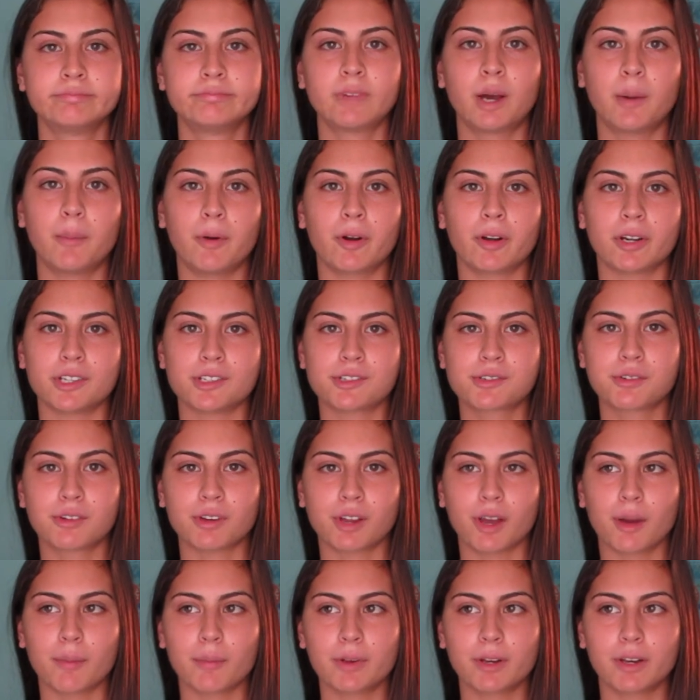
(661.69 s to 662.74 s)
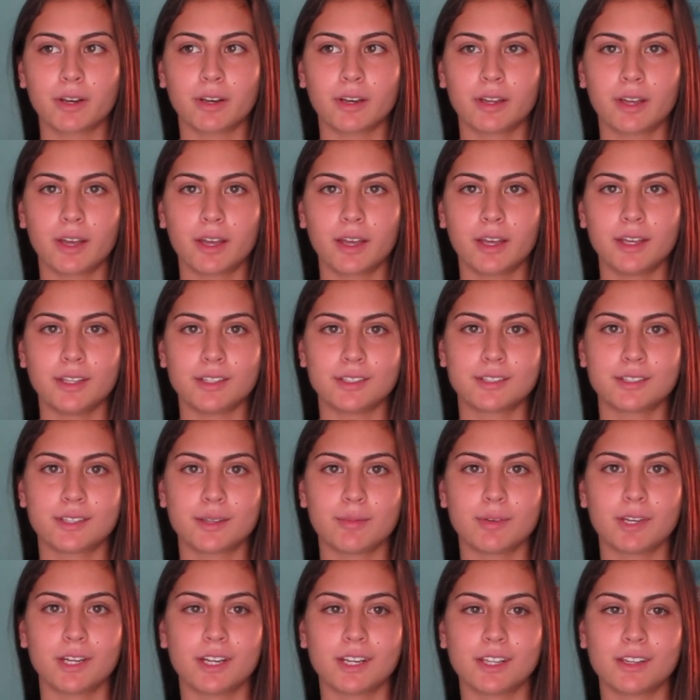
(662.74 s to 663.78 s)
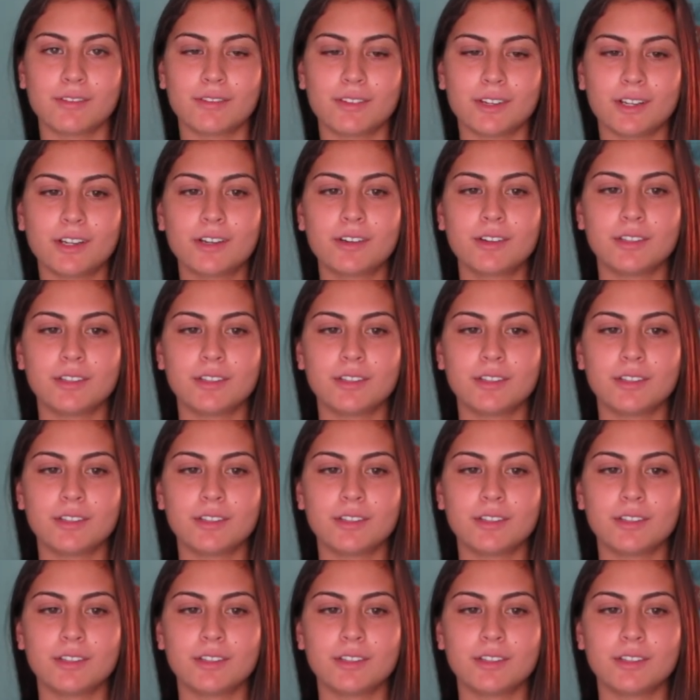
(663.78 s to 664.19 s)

I'm already screwing up, and it's the beginning of the video,